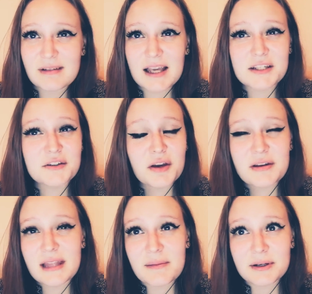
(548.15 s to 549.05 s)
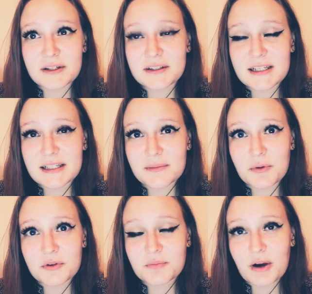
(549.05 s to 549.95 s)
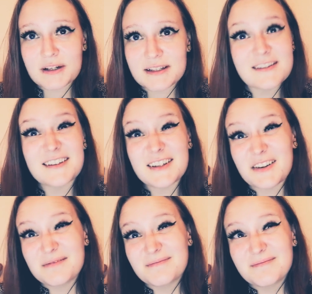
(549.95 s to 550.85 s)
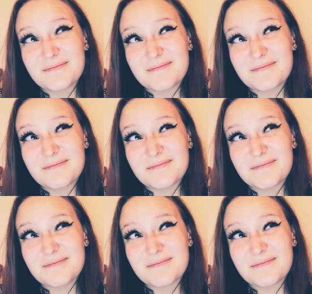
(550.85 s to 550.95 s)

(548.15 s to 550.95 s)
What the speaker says: I don't go in there because he supports Brexit and I don't.